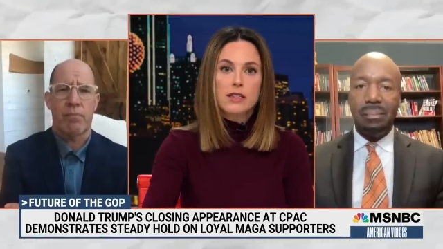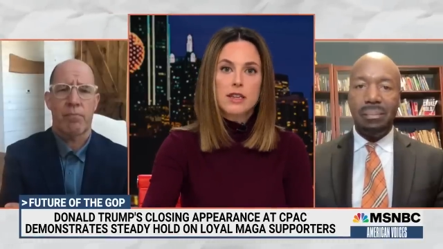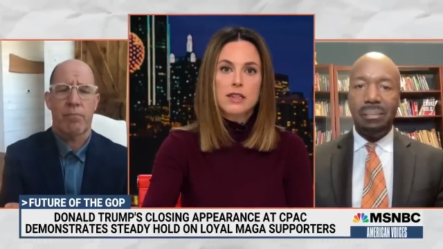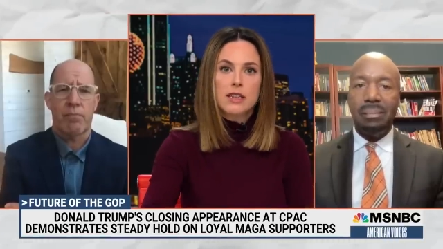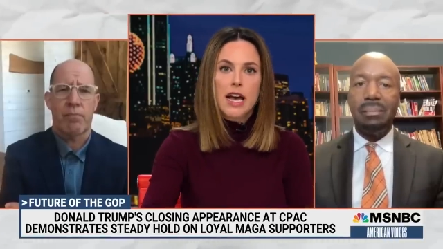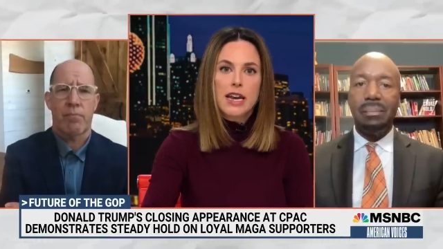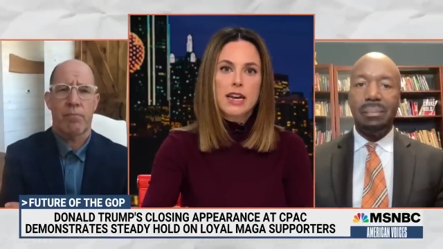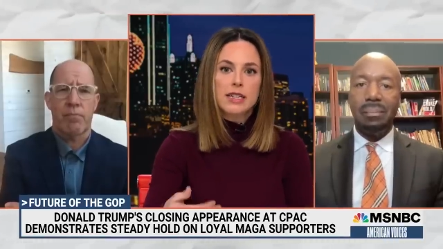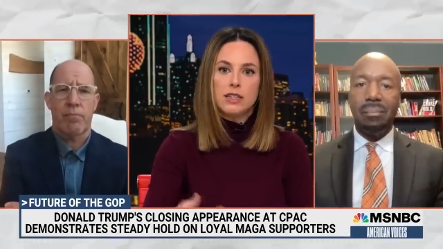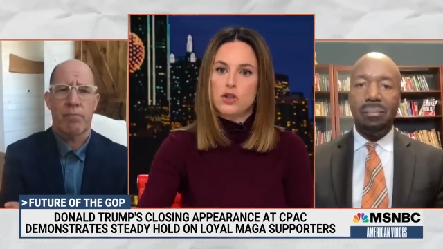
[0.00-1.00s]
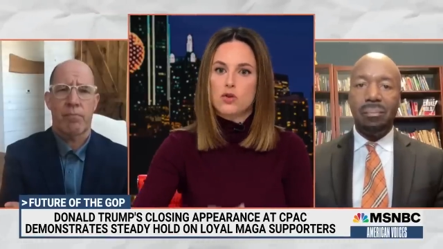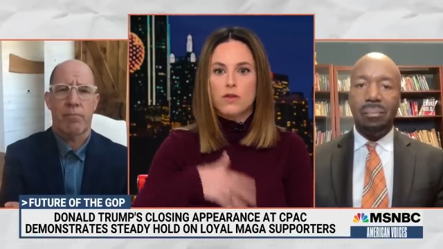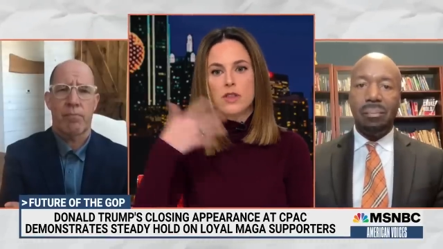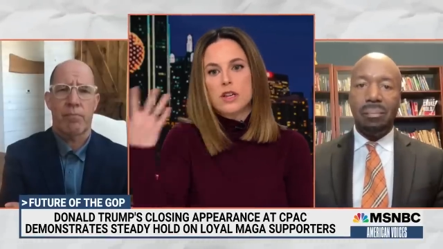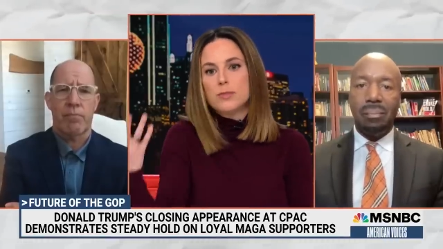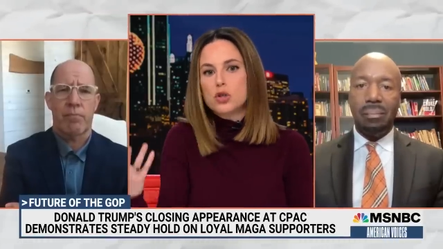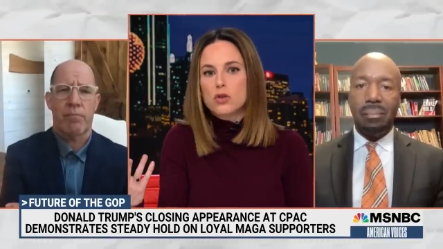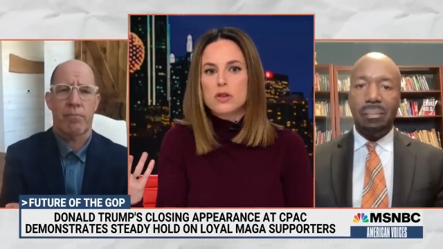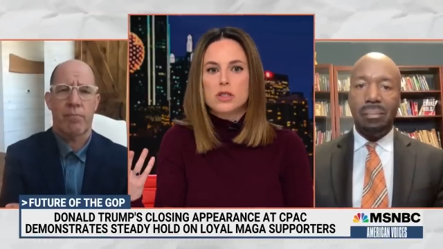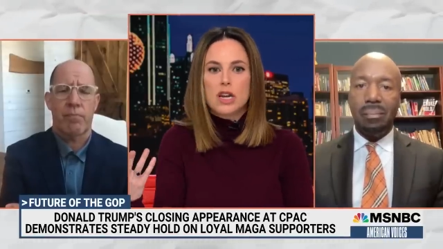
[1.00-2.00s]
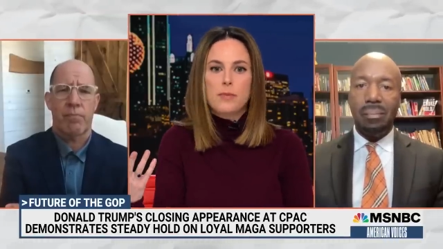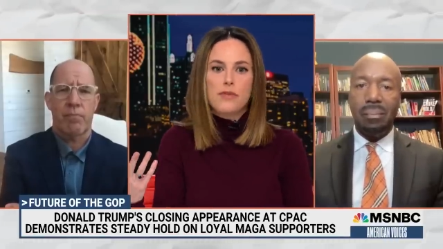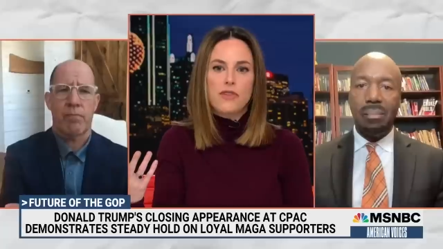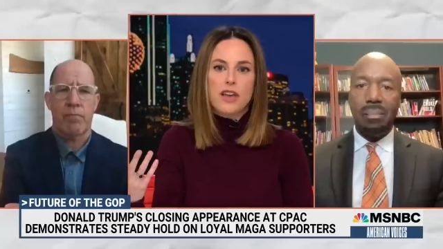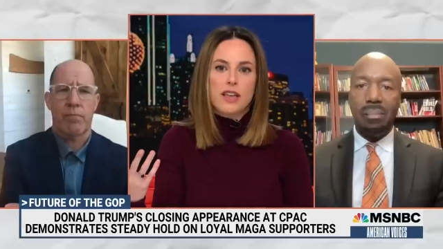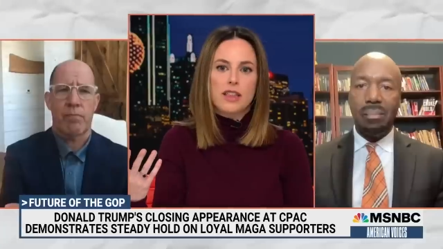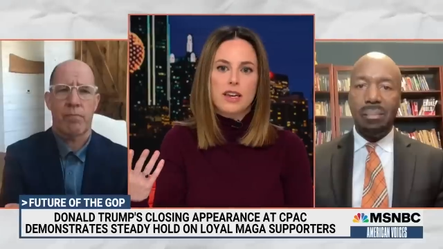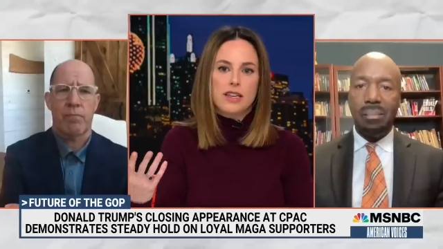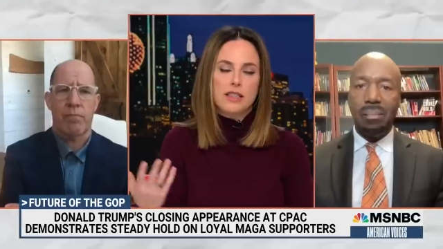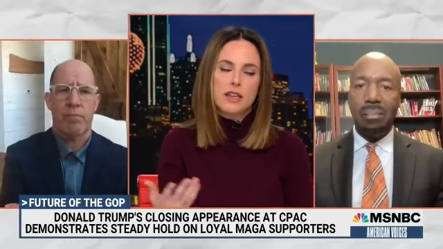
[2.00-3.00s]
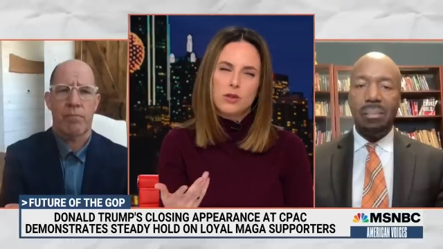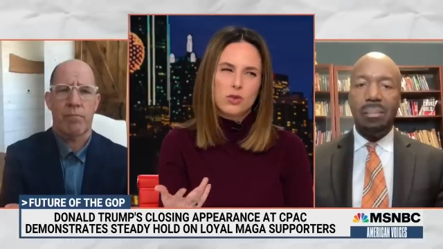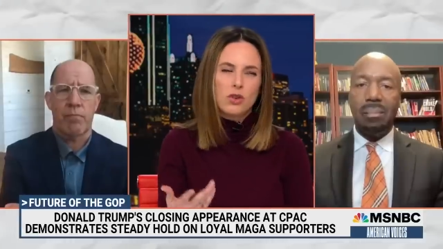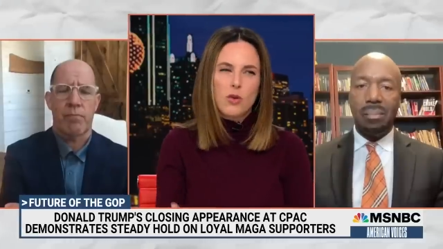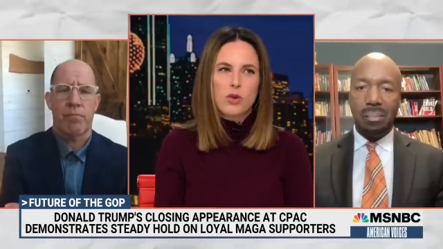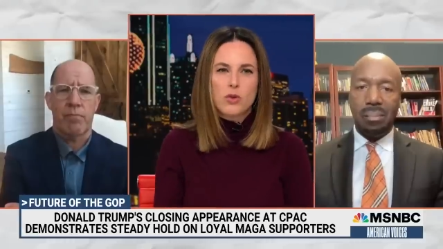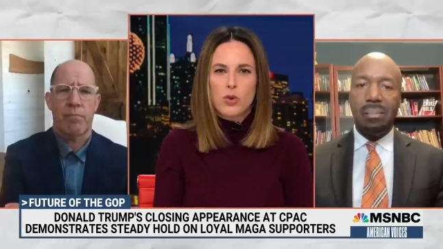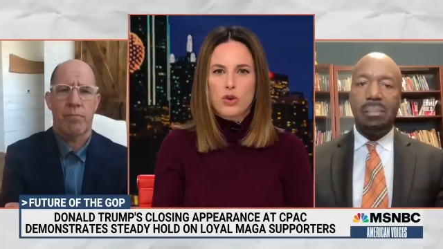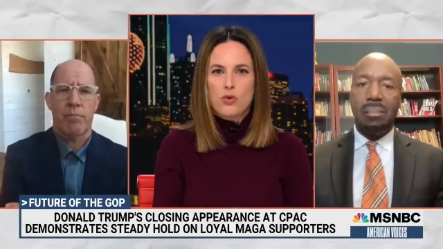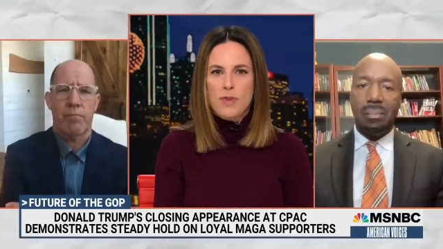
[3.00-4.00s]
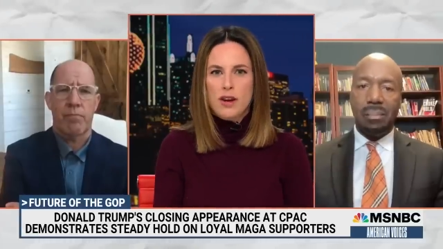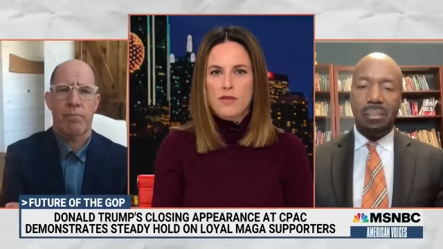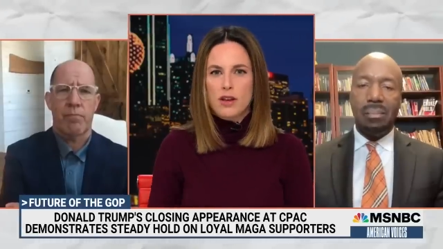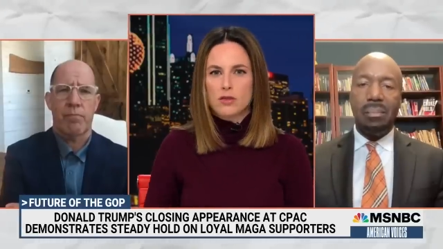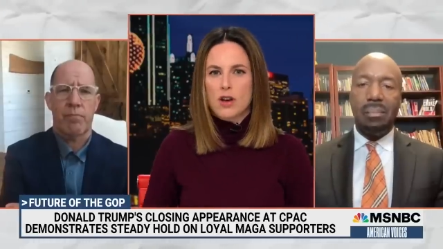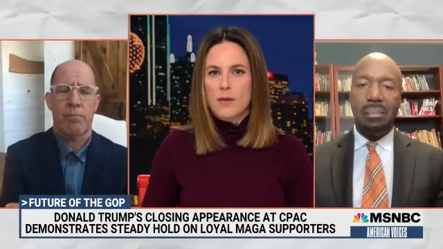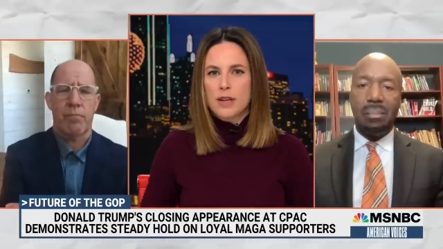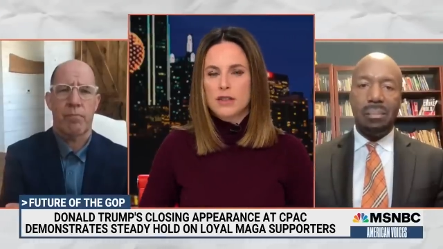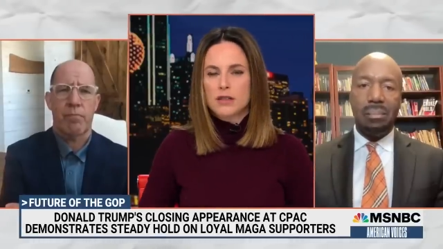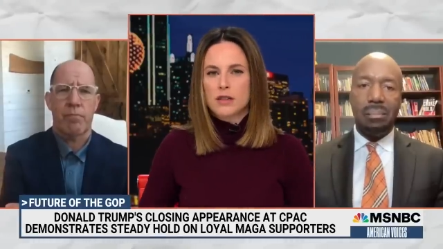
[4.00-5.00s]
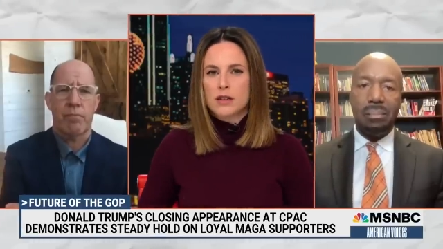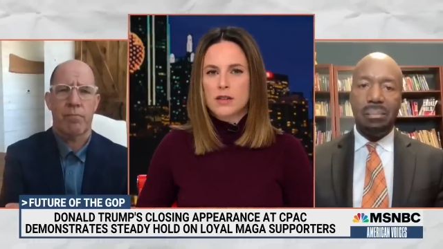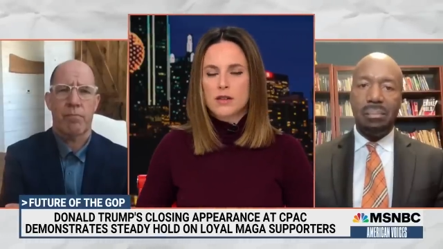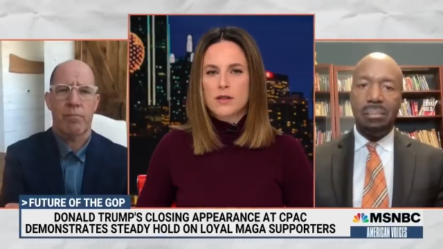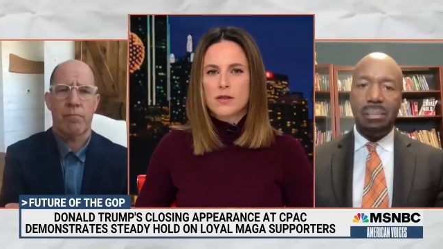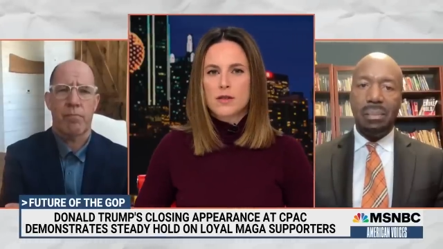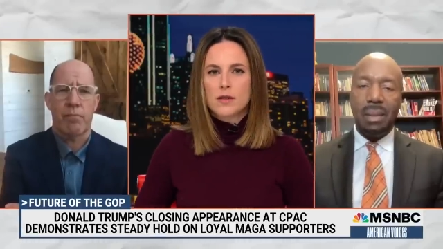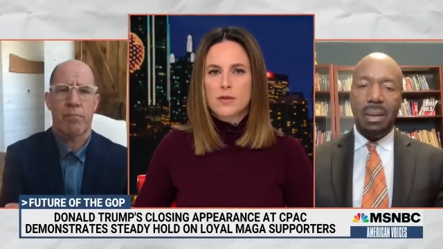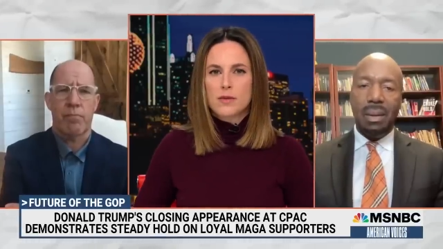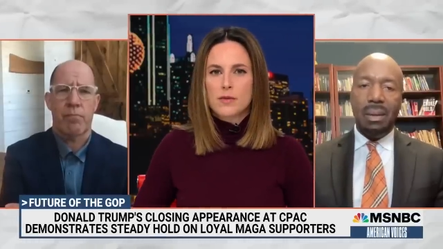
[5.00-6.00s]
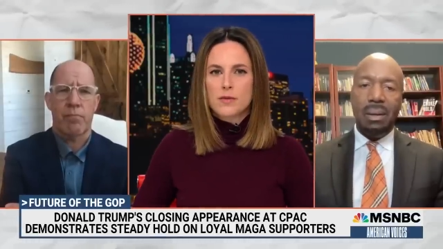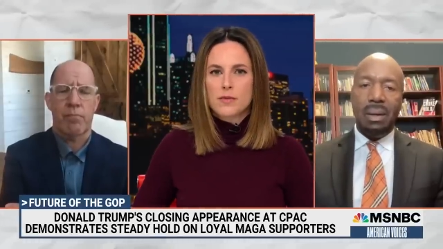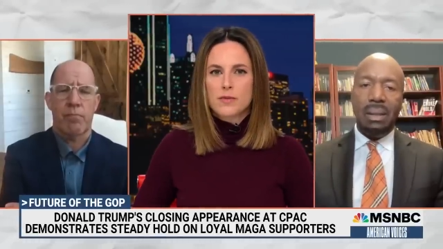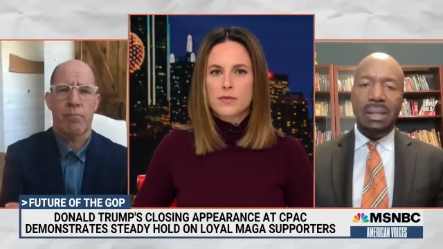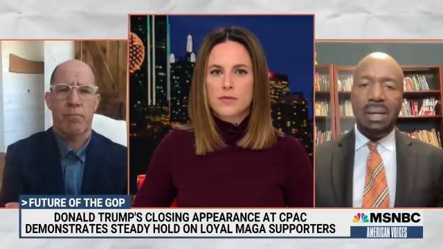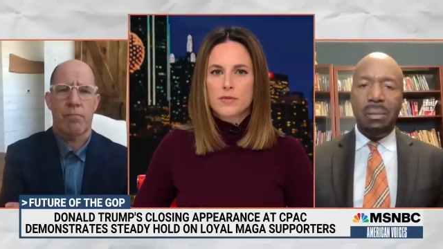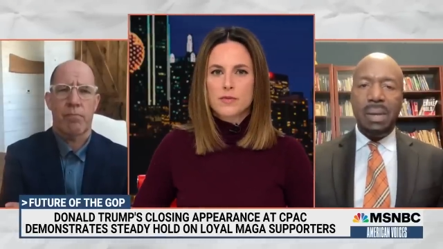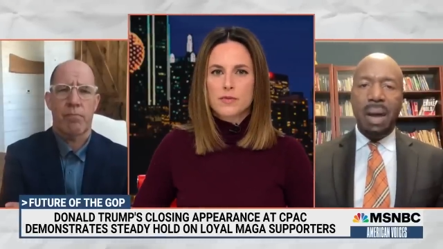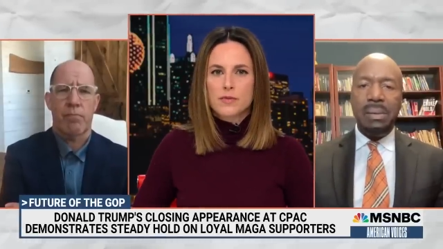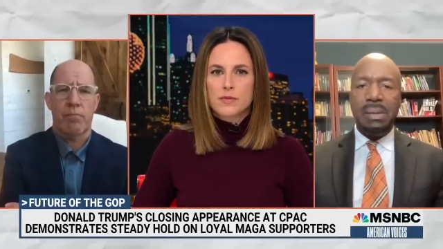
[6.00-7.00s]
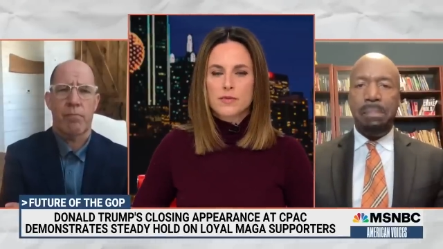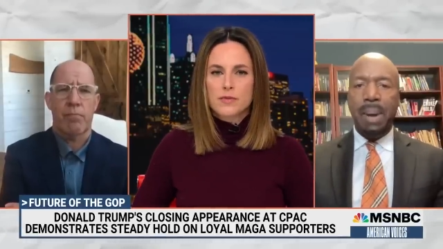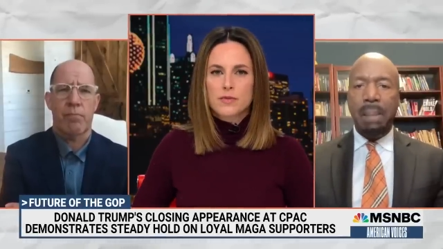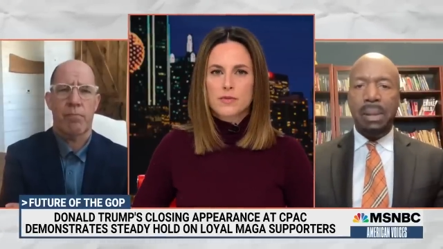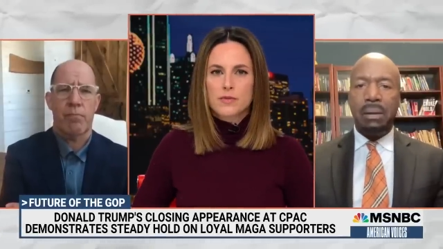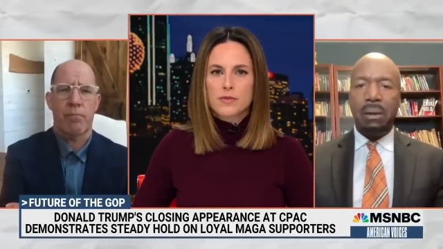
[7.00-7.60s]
Speaker 1: indicted? Is it just sort of the absurdist type of thing that he says? I wonder, I wonder what you made of those comments.
Speaker 2: You know, Alicia, when I was a public